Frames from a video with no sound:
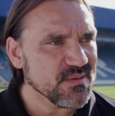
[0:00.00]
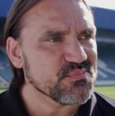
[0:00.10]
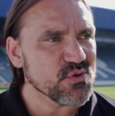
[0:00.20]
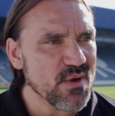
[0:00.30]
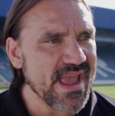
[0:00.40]

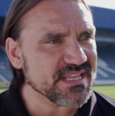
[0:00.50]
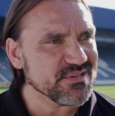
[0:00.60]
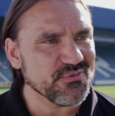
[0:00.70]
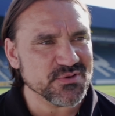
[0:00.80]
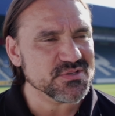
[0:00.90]

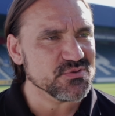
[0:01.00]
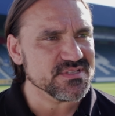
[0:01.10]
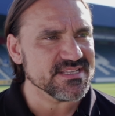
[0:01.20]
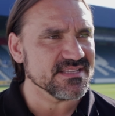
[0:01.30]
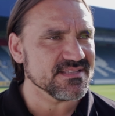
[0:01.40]
proactive, also to
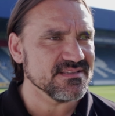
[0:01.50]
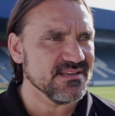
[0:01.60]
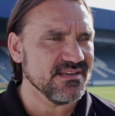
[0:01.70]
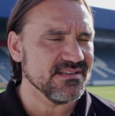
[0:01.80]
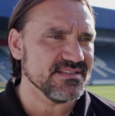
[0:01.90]
attack
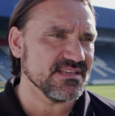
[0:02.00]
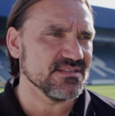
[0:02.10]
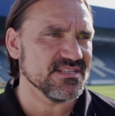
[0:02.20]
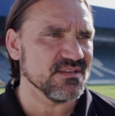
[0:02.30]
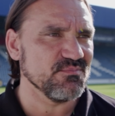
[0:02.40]
the, attack
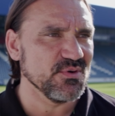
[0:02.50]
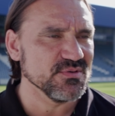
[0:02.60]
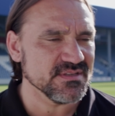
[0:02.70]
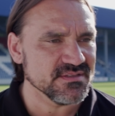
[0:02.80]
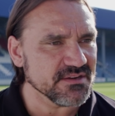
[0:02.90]
the second
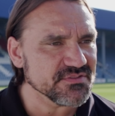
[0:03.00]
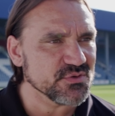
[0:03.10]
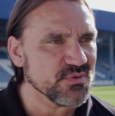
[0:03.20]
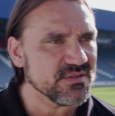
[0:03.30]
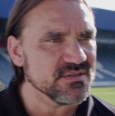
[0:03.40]
post, and after
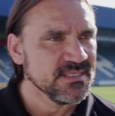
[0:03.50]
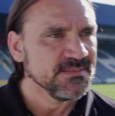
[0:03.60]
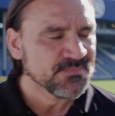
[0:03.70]
a great.